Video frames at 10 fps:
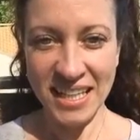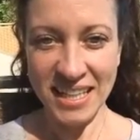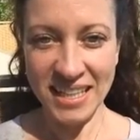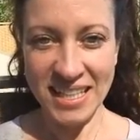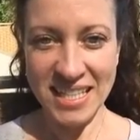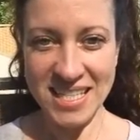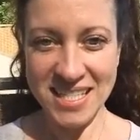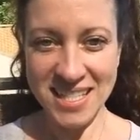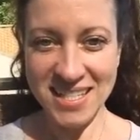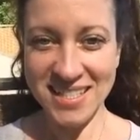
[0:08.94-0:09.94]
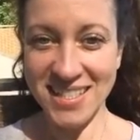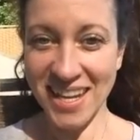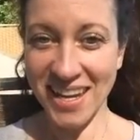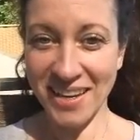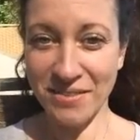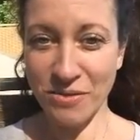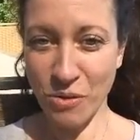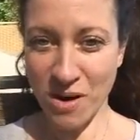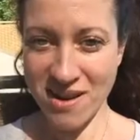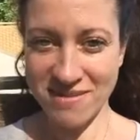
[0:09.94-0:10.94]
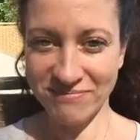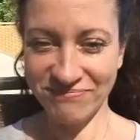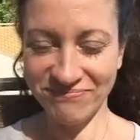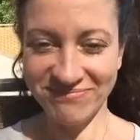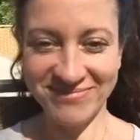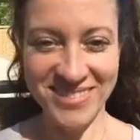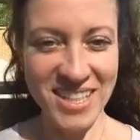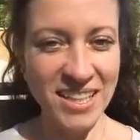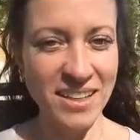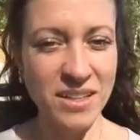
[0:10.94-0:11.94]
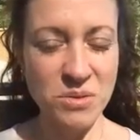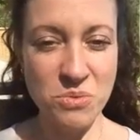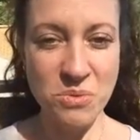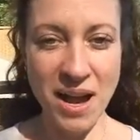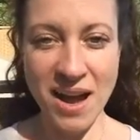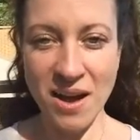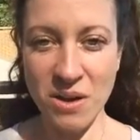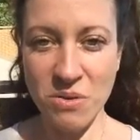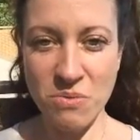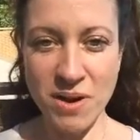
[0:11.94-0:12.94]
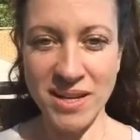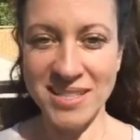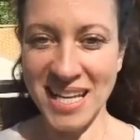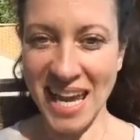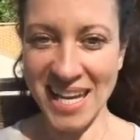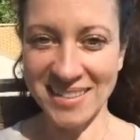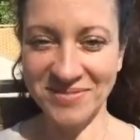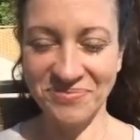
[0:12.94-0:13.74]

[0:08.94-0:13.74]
It is day four. And wow, what a day.